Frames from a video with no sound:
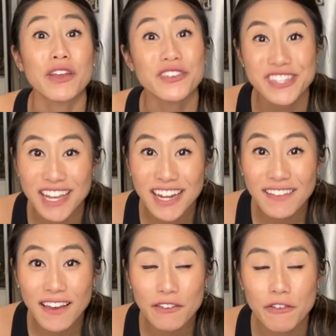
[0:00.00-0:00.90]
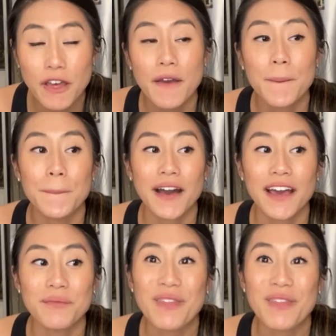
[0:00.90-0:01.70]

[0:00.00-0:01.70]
figure skating life. But